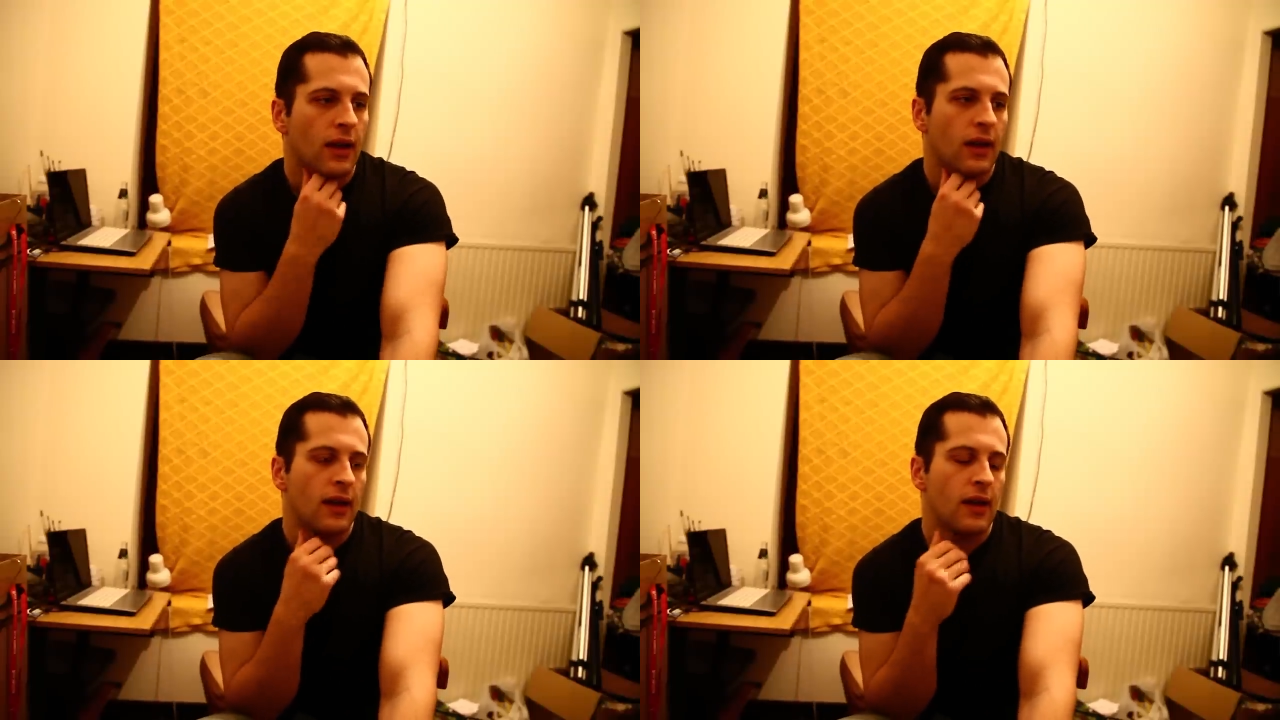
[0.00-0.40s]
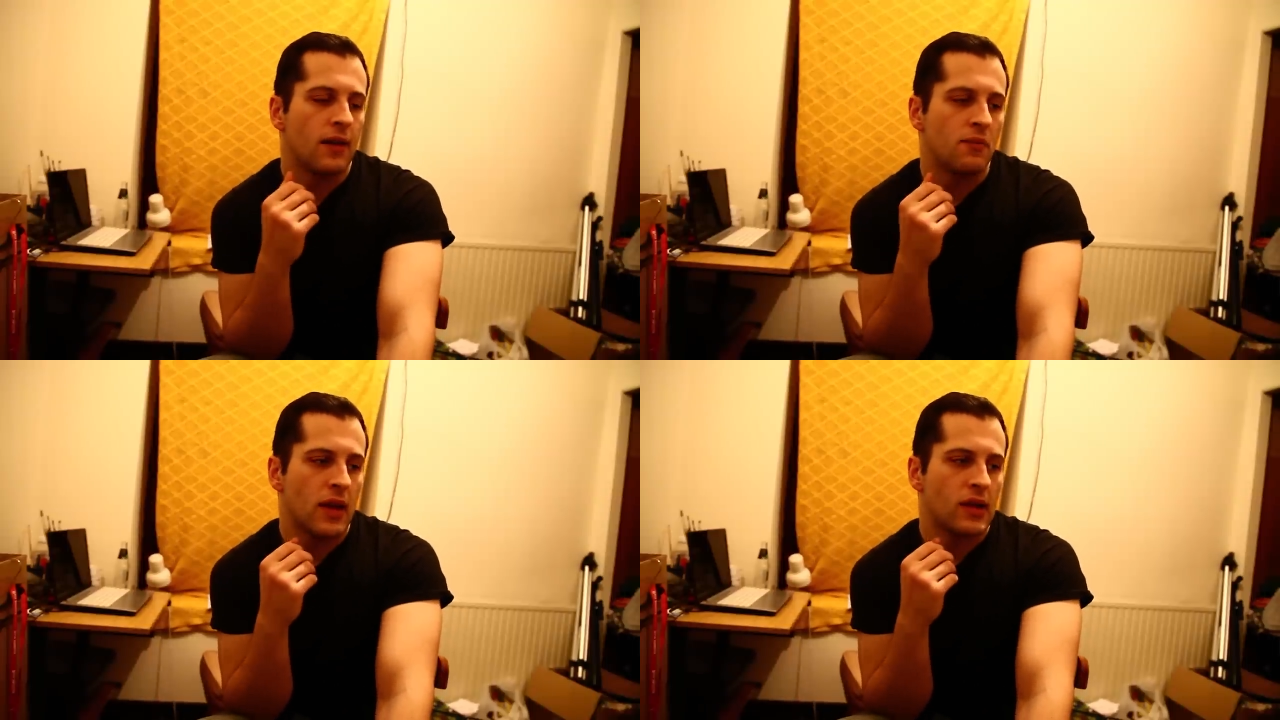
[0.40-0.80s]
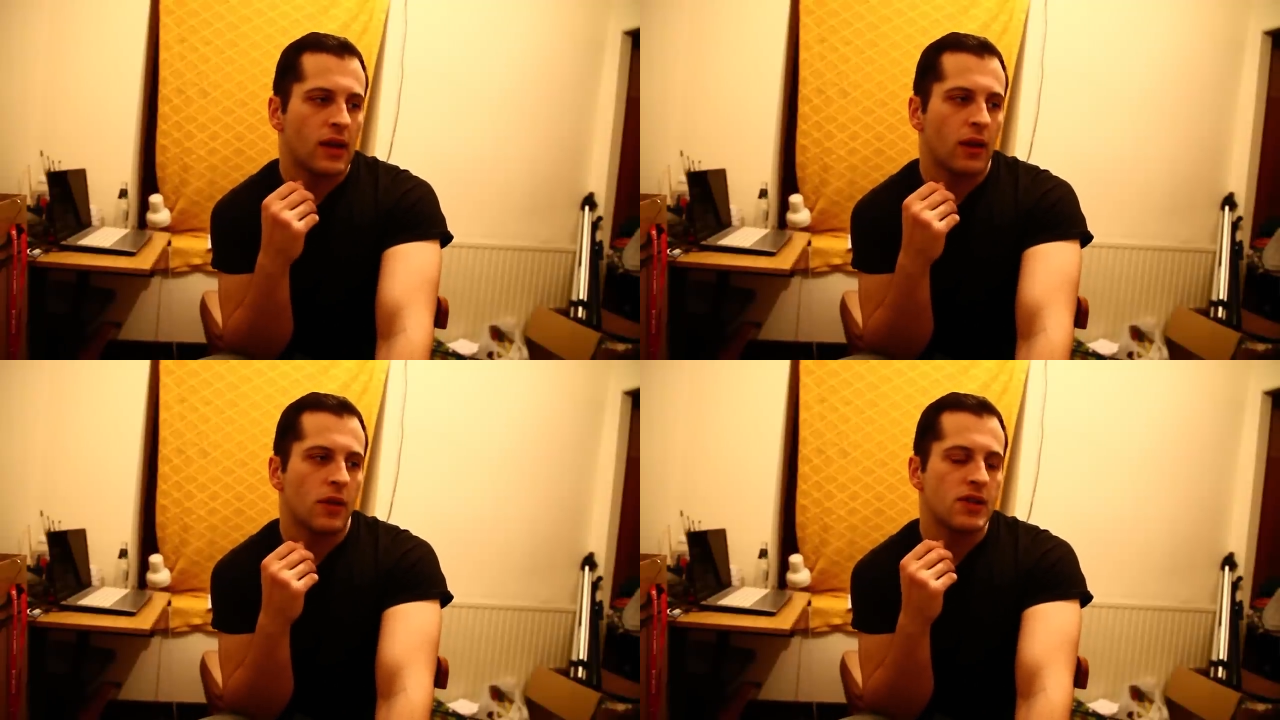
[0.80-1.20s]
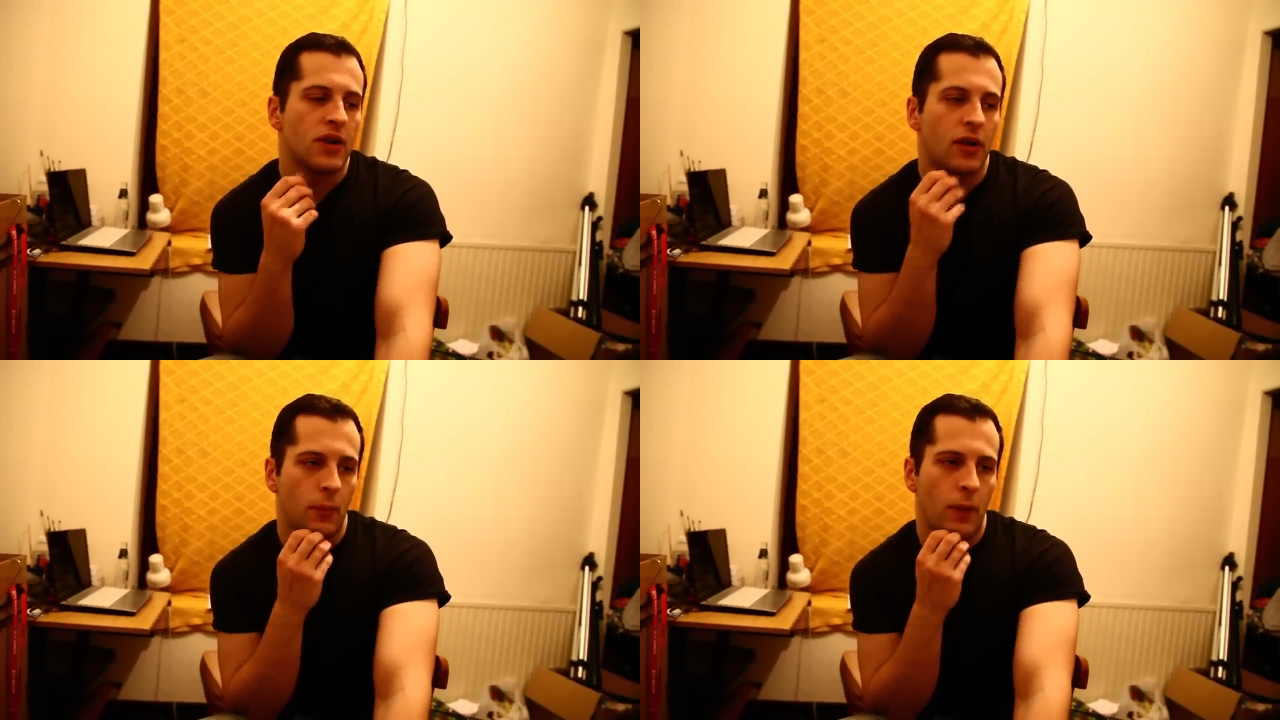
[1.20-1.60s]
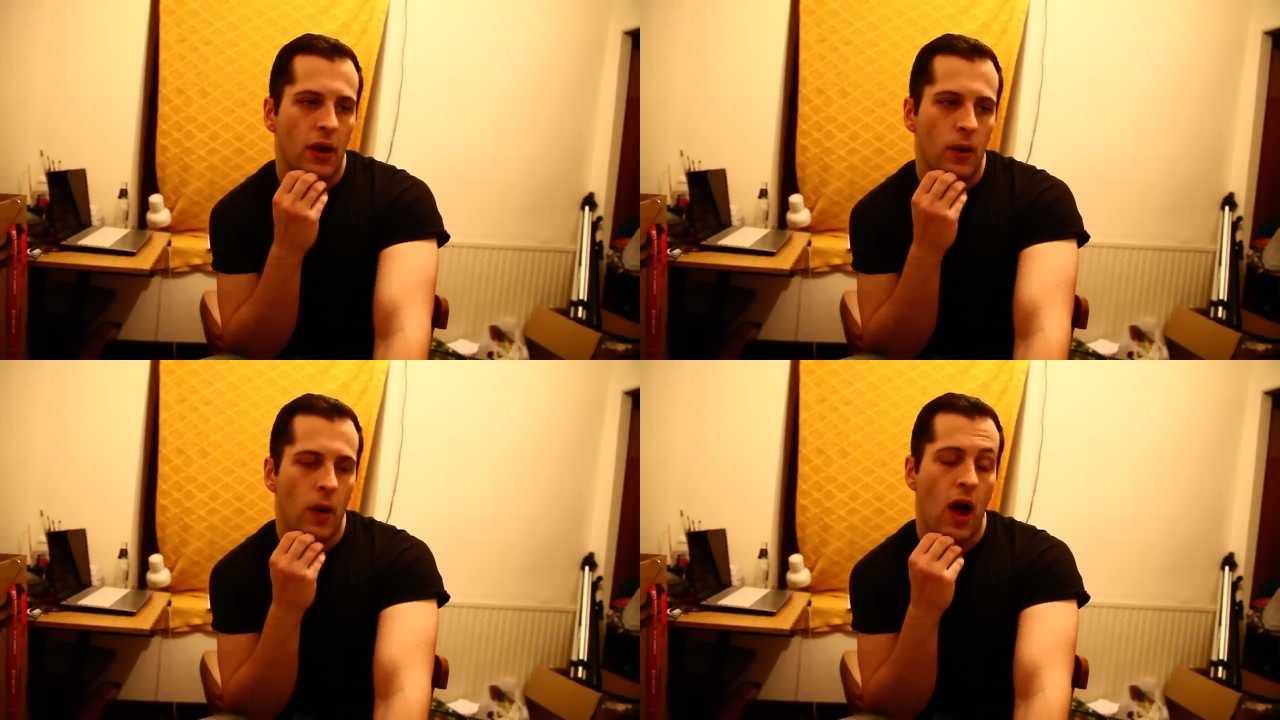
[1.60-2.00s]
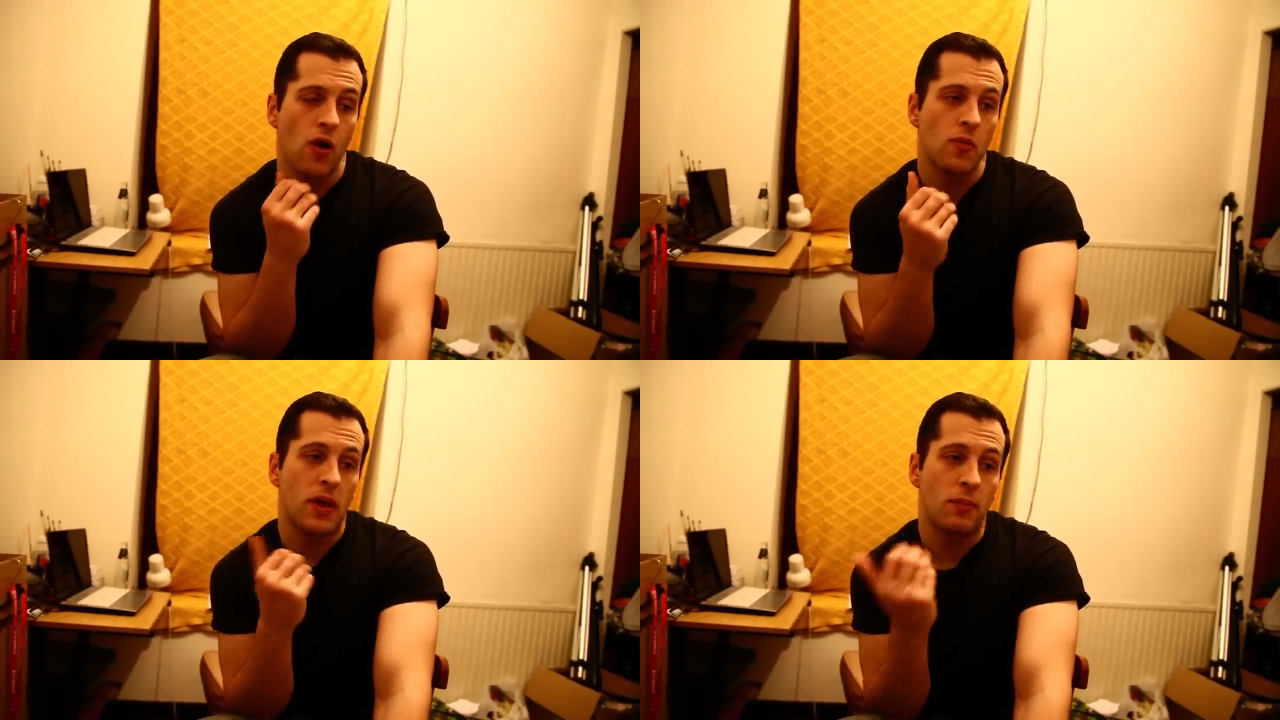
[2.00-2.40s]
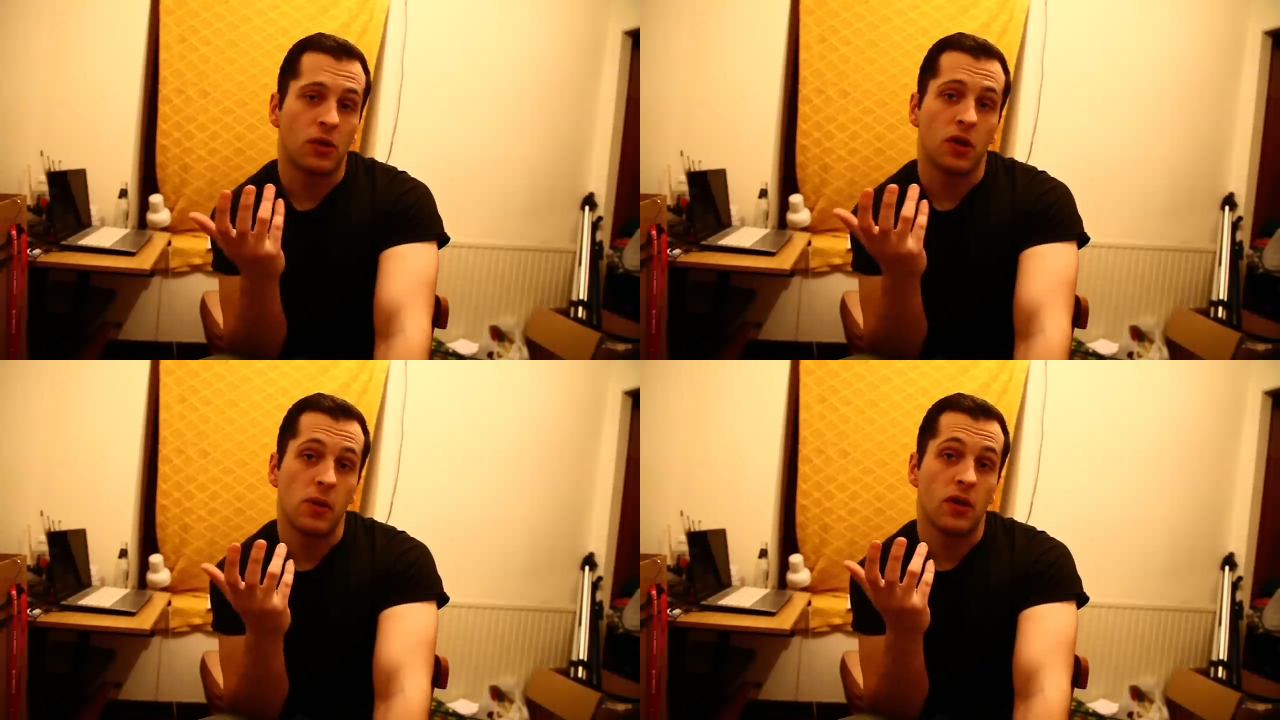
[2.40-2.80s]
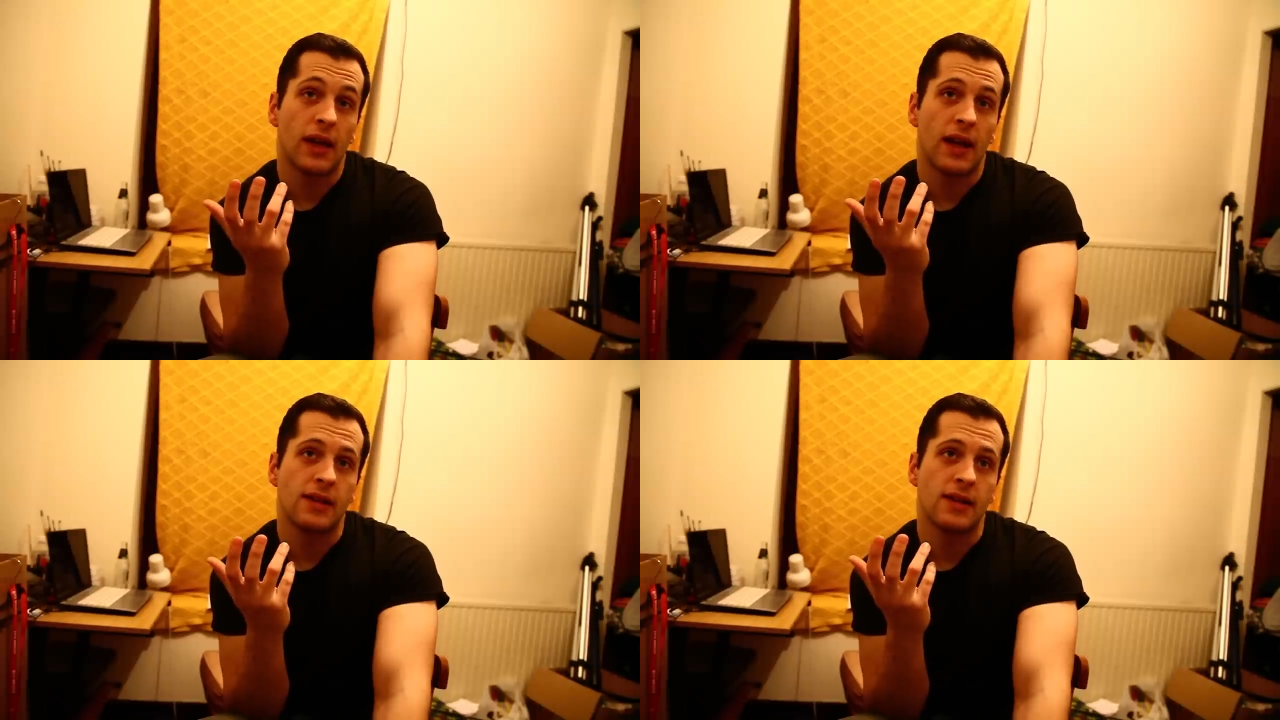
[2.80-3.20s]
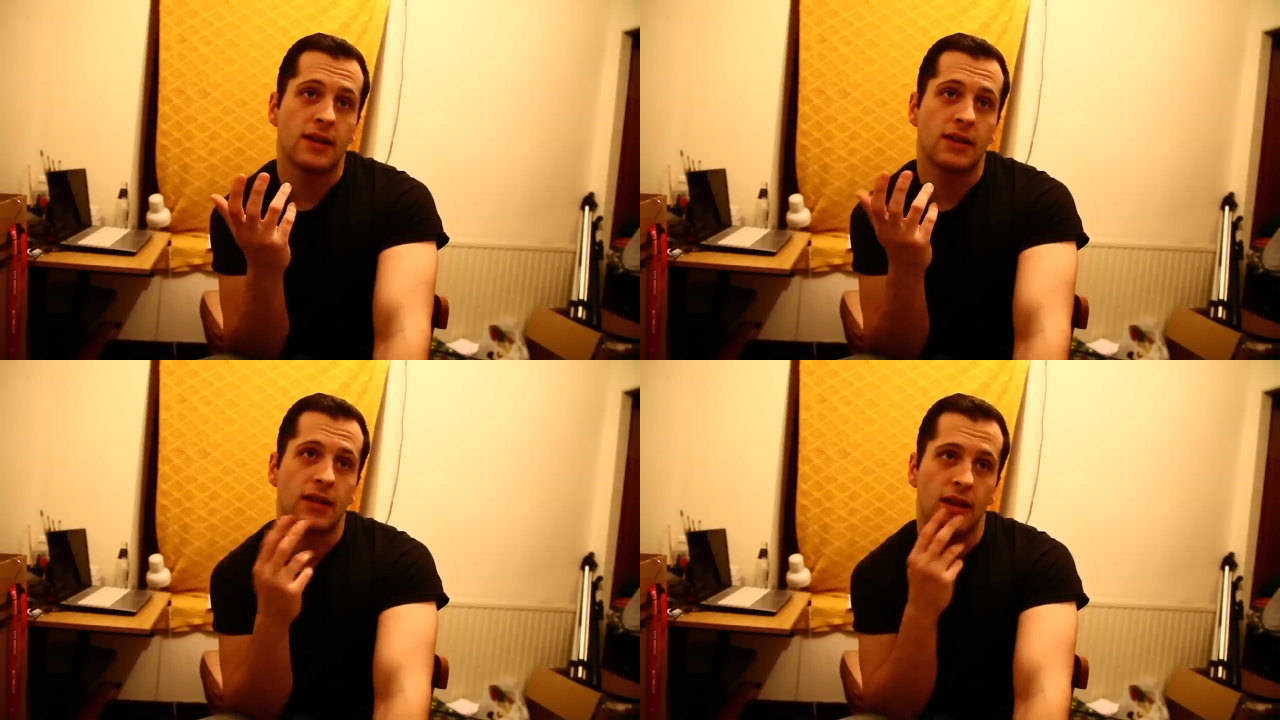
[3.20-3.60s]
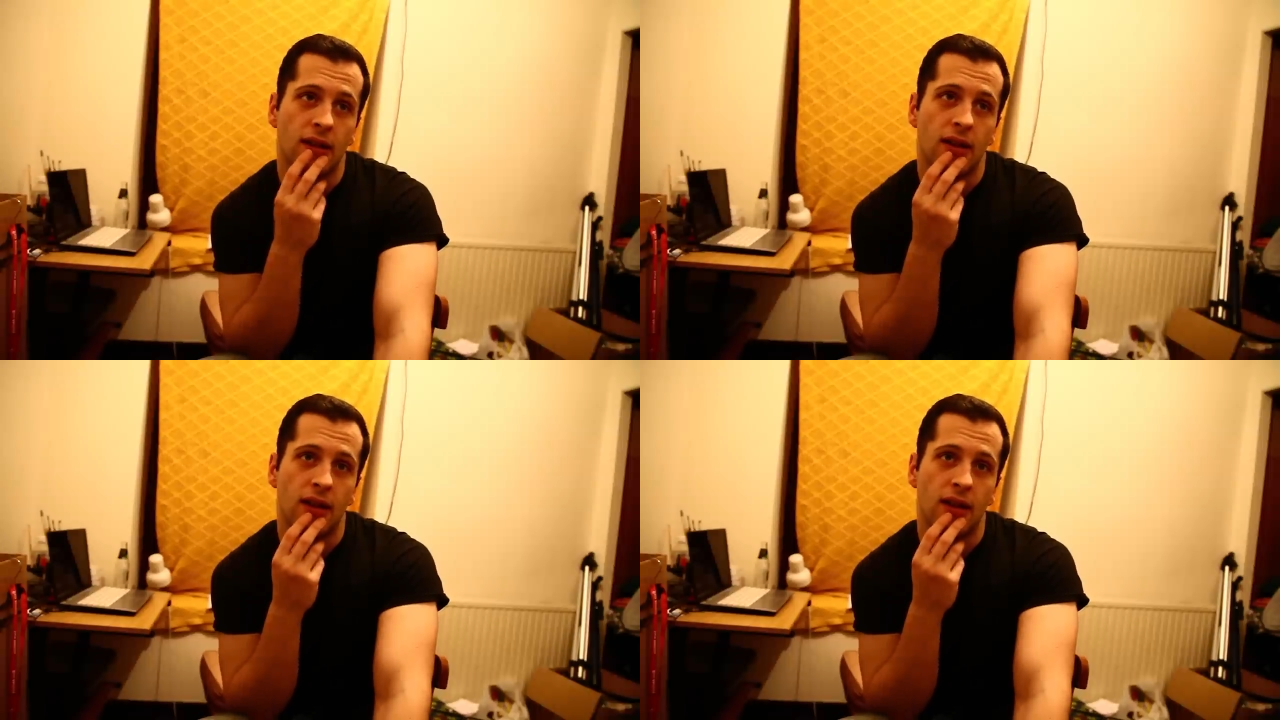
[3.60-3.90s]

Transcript: I want to talk about how people communicated